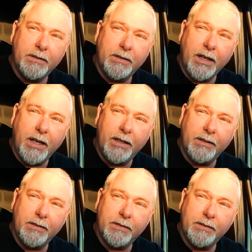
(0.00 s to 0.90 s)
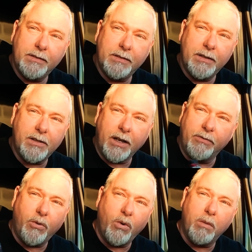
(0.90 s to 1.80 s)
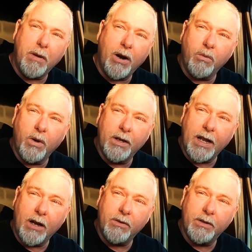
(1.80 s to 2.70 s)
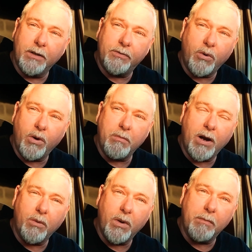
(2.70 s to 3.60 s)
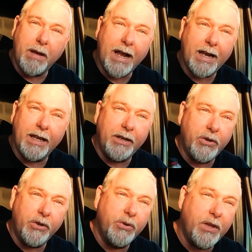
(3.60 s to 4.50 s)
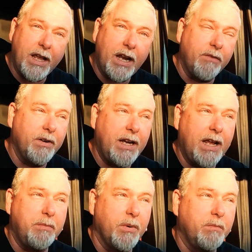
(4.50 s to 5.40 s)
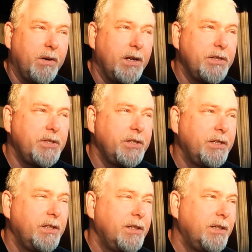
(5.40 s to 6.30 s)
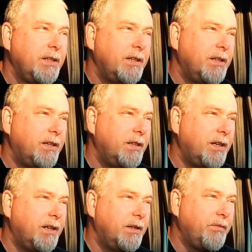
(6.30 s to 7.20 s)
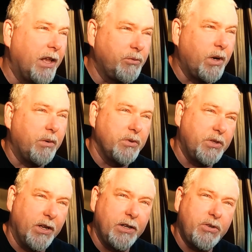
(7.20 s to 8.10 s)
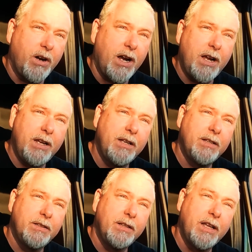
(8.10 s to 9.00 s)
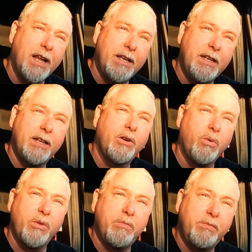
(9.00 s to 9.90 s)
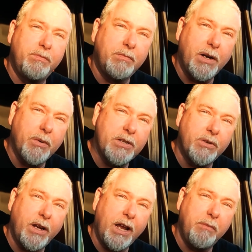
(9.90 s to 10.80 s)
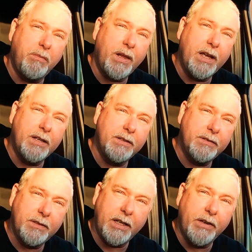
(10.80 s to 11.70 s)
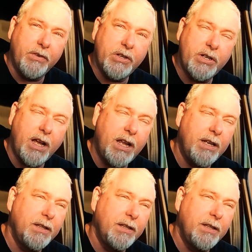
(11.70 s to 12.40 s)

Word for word: that it's like a 400 mile run down and a 400 mile run back, and you can do that every day pretty much. Uh, that's what I was going to try, and I didn't go with my original game plan to give it a shot.